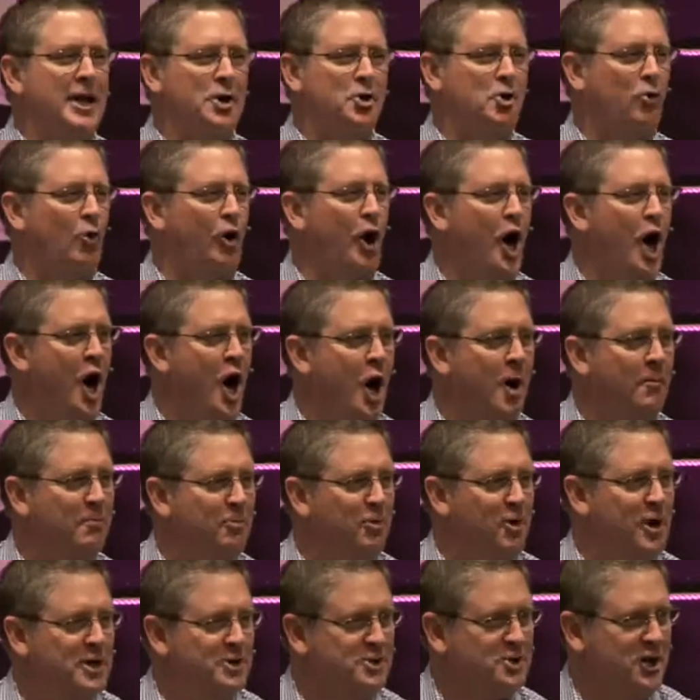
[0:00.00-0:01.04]
it crawl,
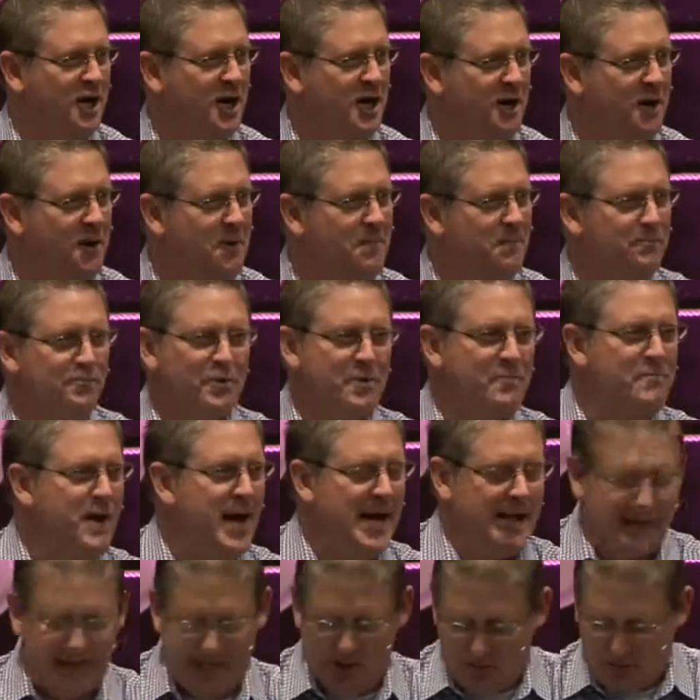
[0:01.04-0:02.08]
preacher,
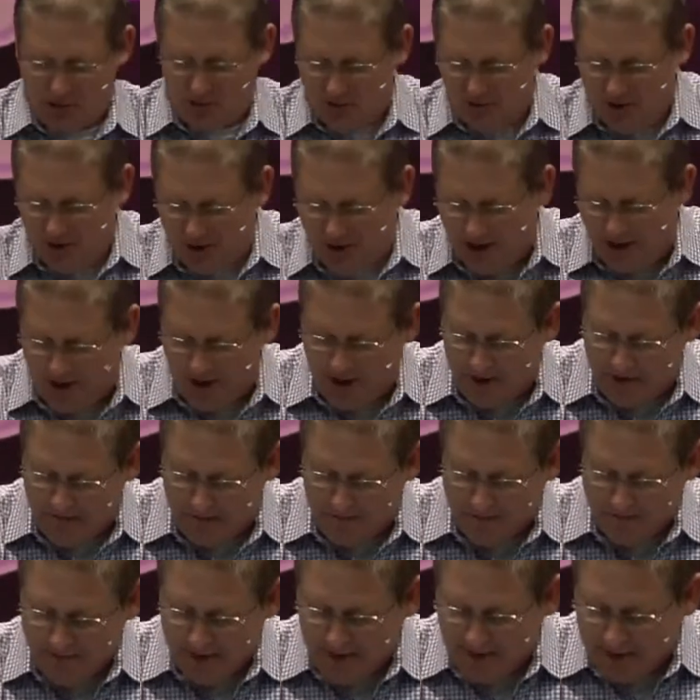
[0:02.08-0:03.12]
make it crawl.
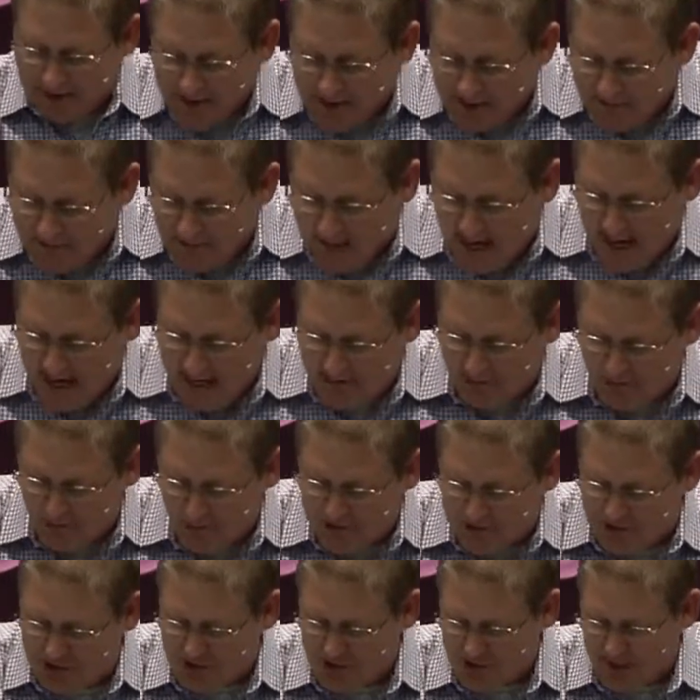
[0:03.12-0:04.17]
He then
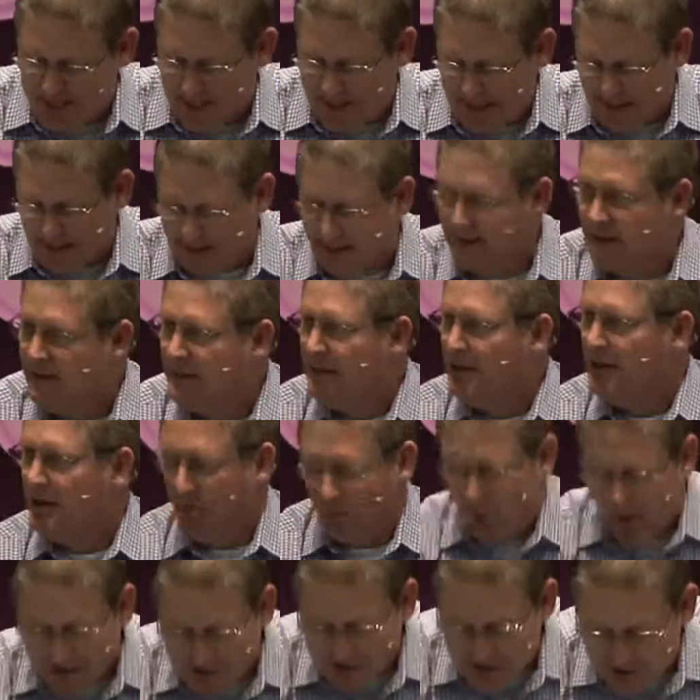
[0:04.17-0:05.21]
would say,
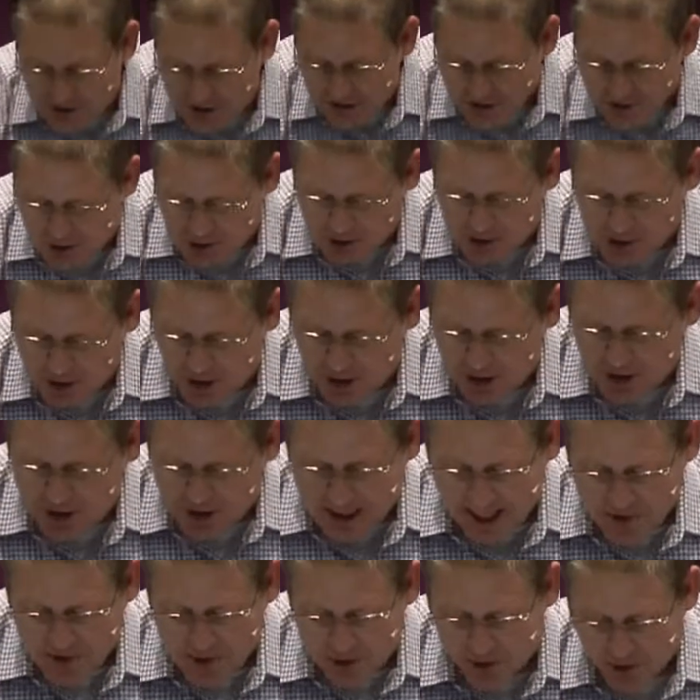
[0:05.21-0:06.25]
once this church
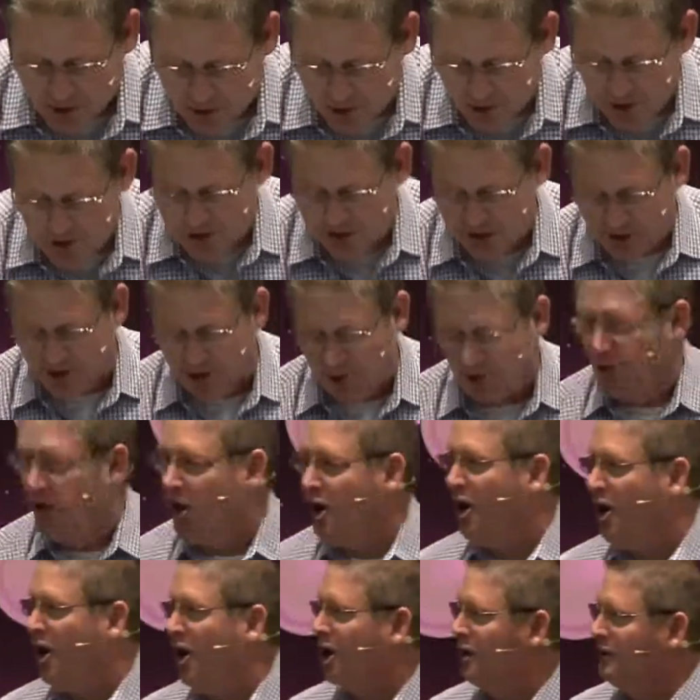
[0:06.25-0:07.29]
has learned to
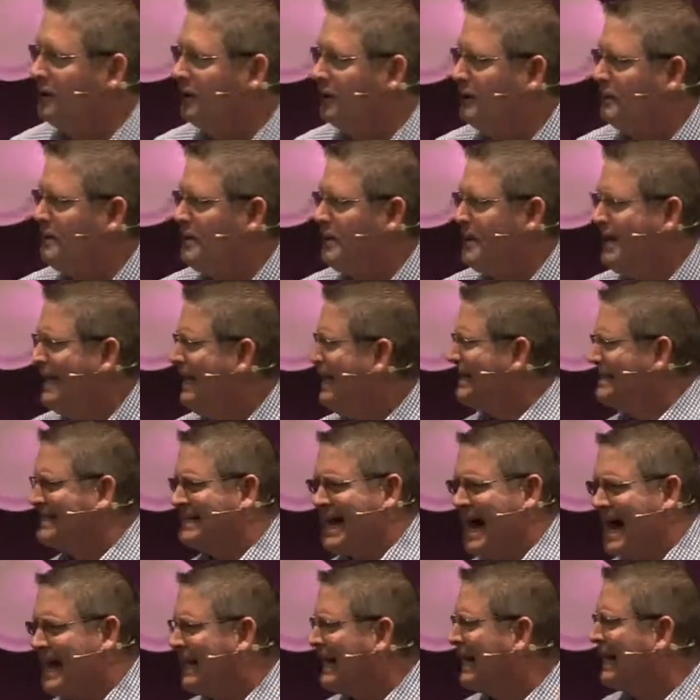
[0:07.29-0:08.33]
crawl, it's
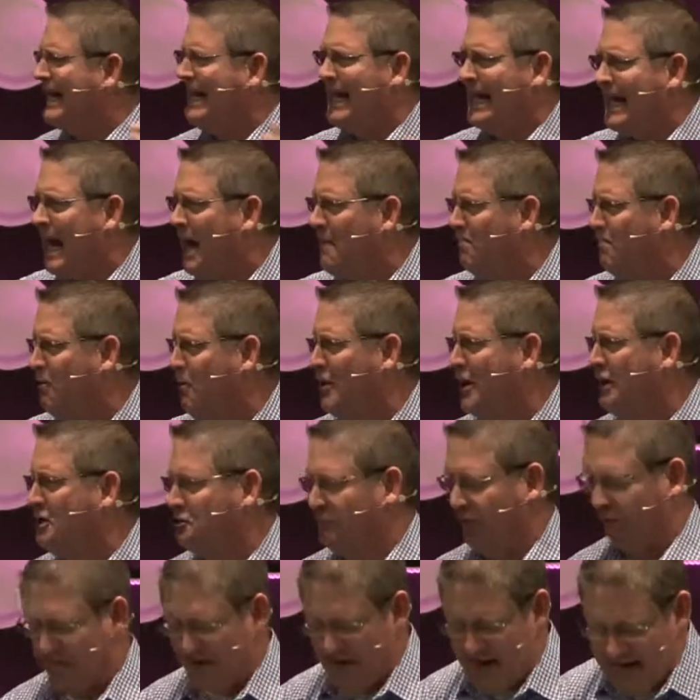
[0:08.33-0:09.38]
got to get up on its
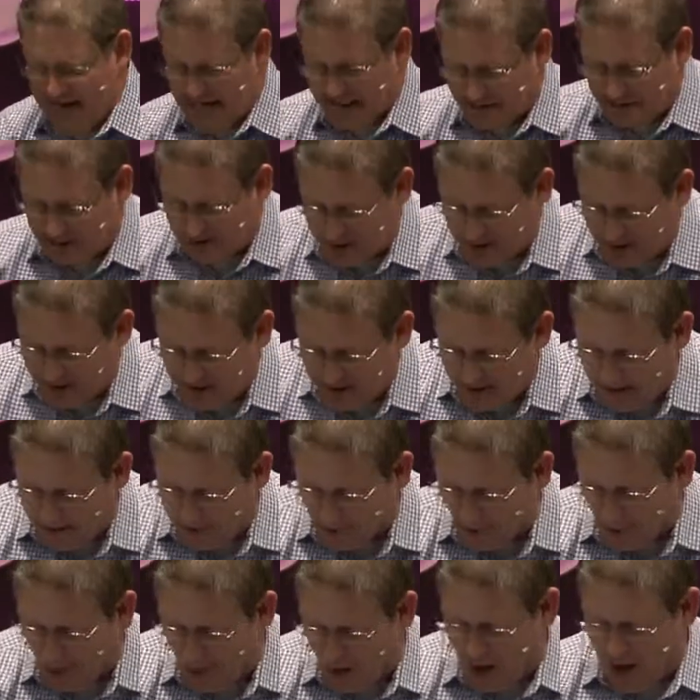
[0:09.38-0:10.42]
feet
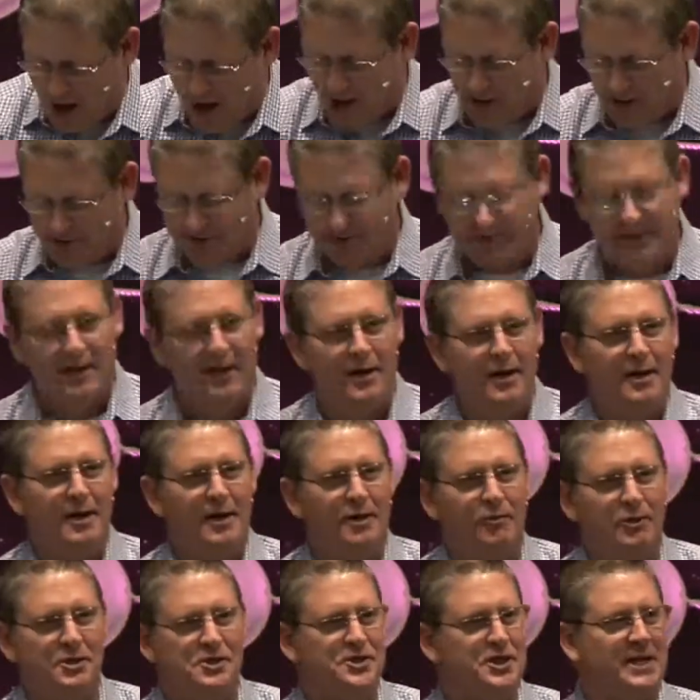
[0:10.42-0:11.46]
and walk.
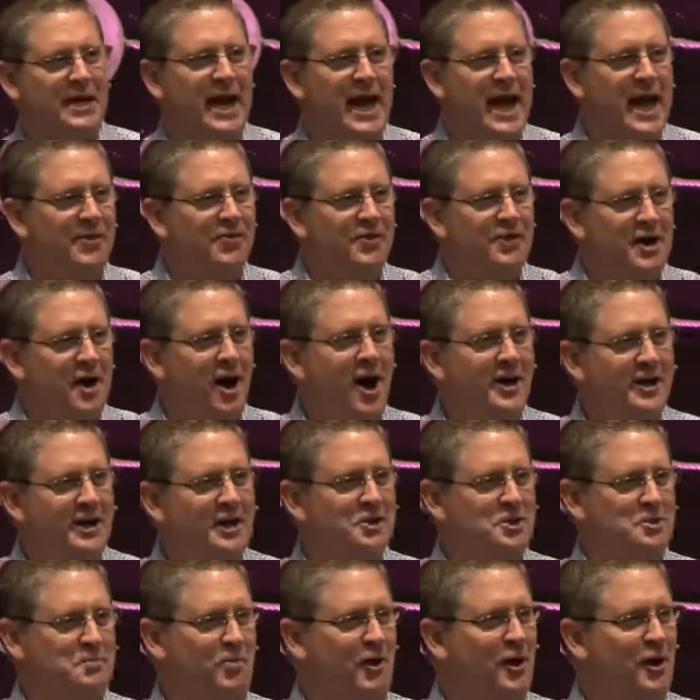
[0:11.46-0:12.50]
Once again, the audience